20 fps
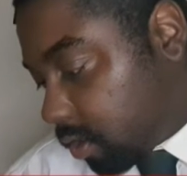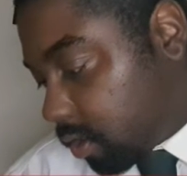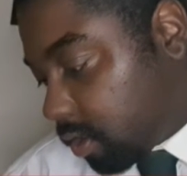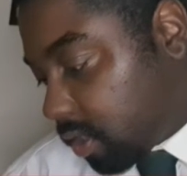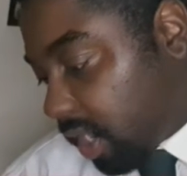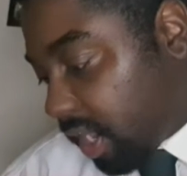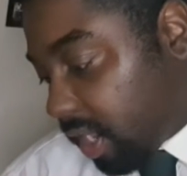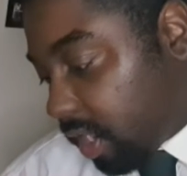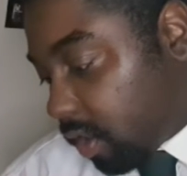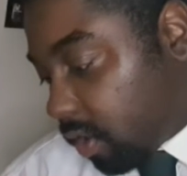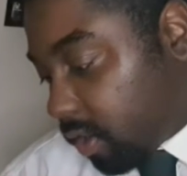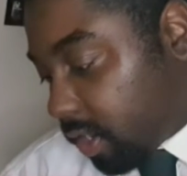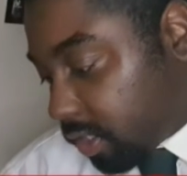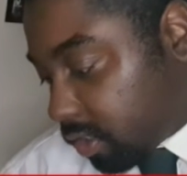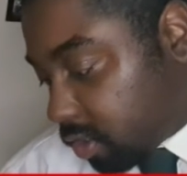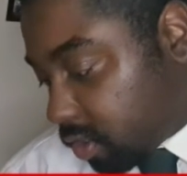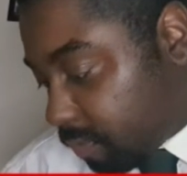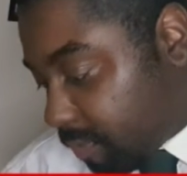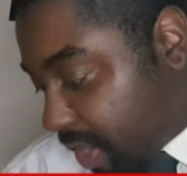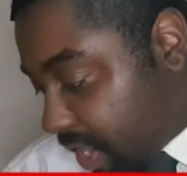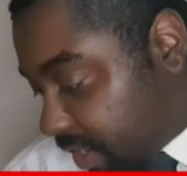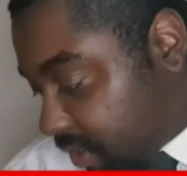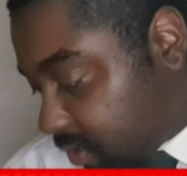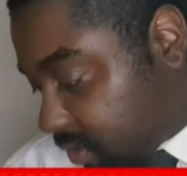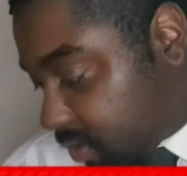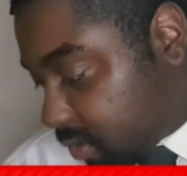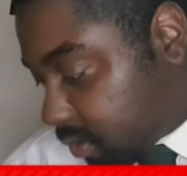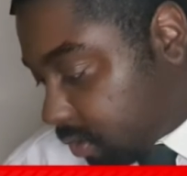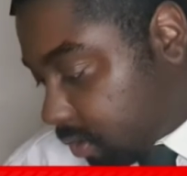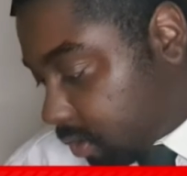They are in
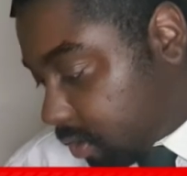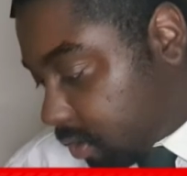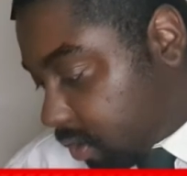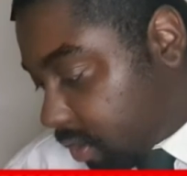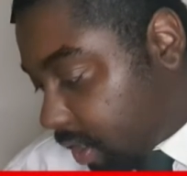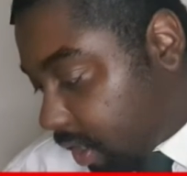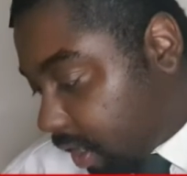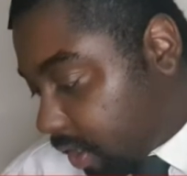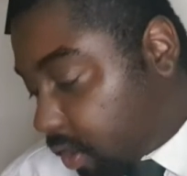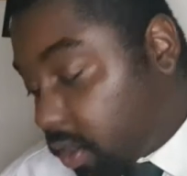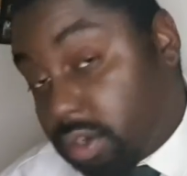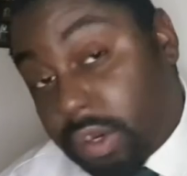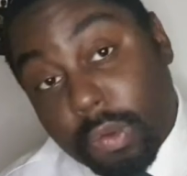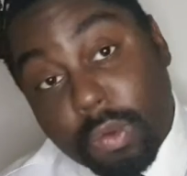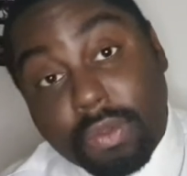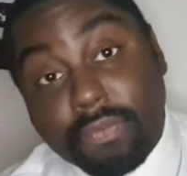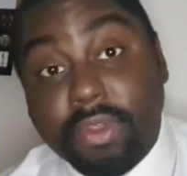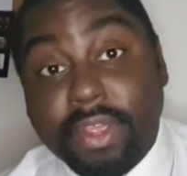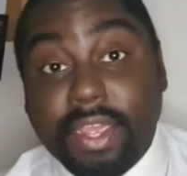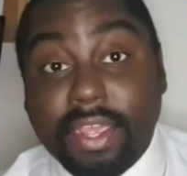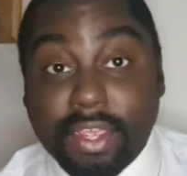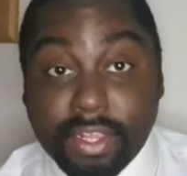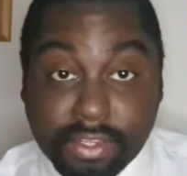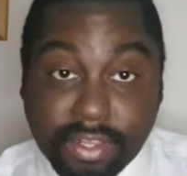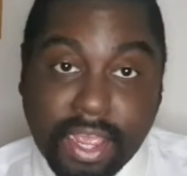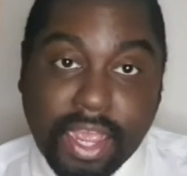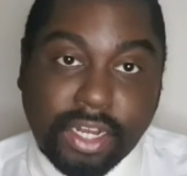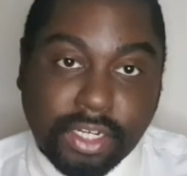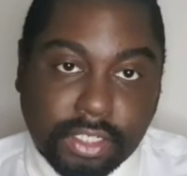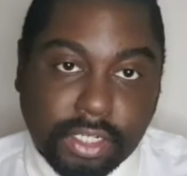space. I don't know whether it is
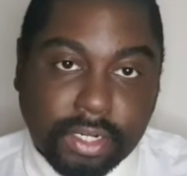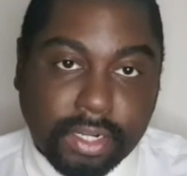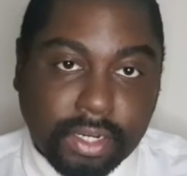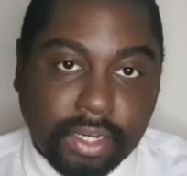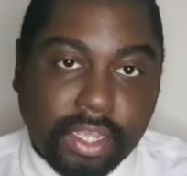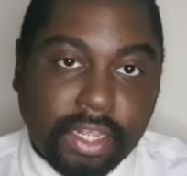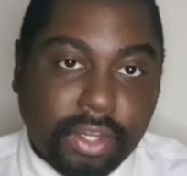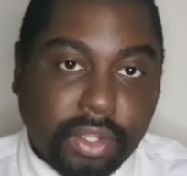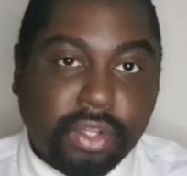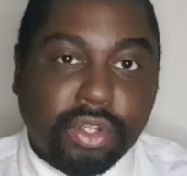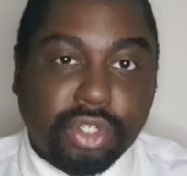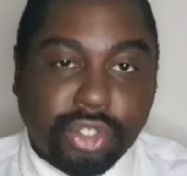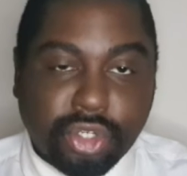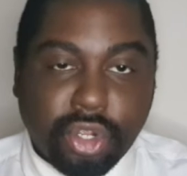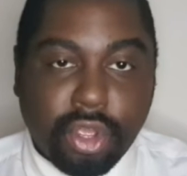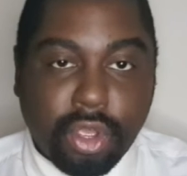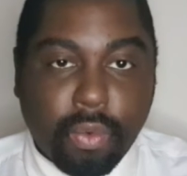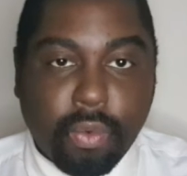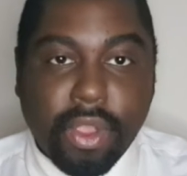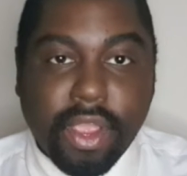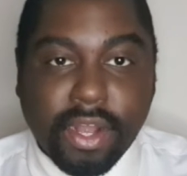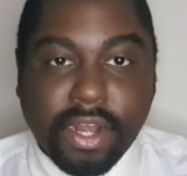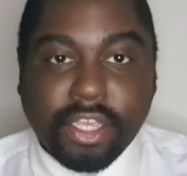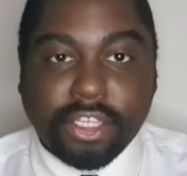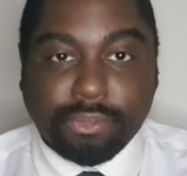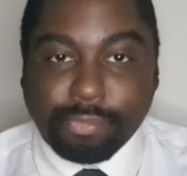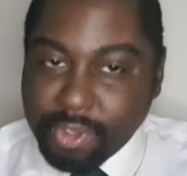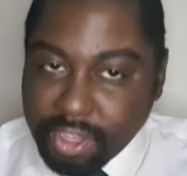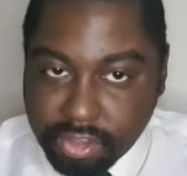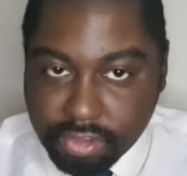actually Lady Leshurr wearing that
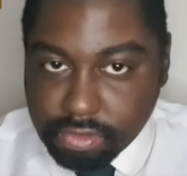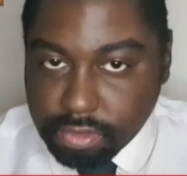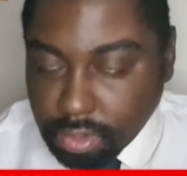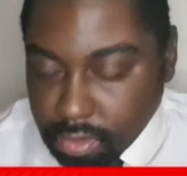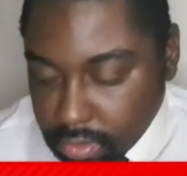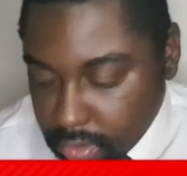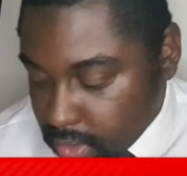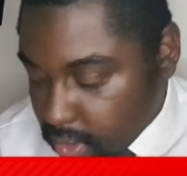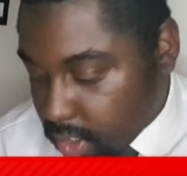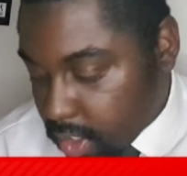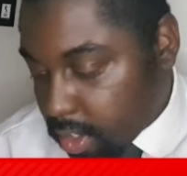spacesuit.